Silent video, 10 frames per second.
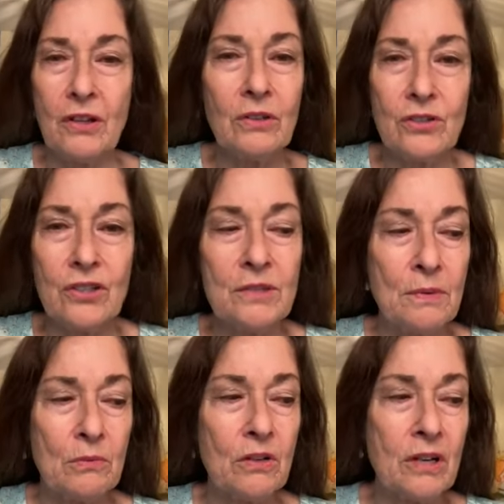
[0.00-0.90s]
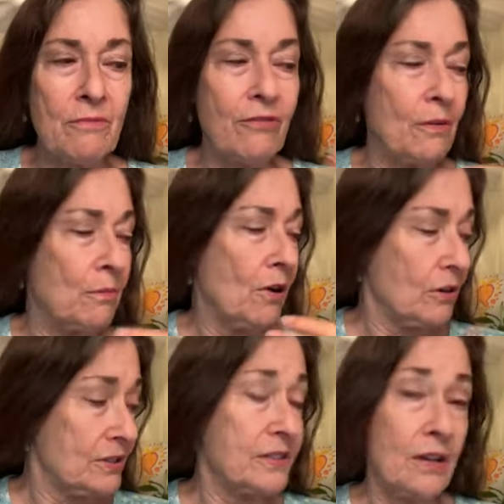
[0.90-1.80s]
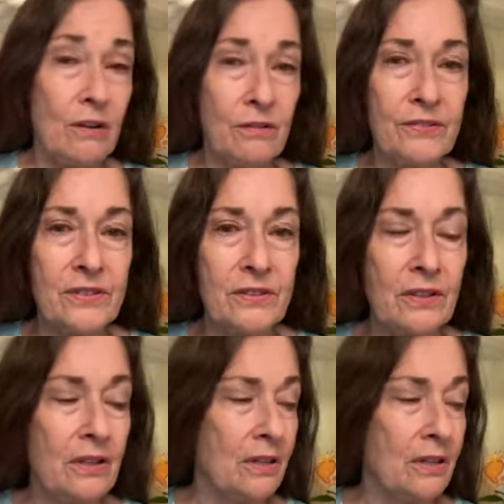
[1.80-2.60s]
The only judgment will come from ourselves.